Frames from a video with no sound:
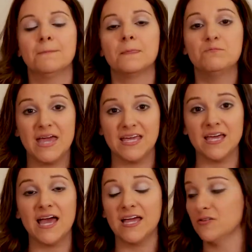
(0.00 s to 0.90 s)

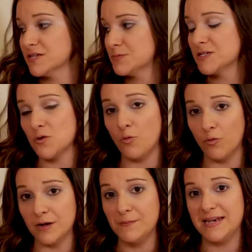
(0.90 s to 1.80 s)
making a Christmas
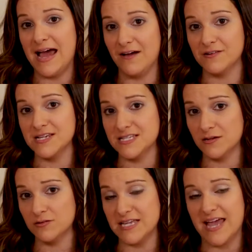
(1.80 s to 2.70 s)
ornament every
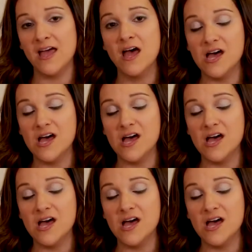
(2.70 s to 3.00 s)
single day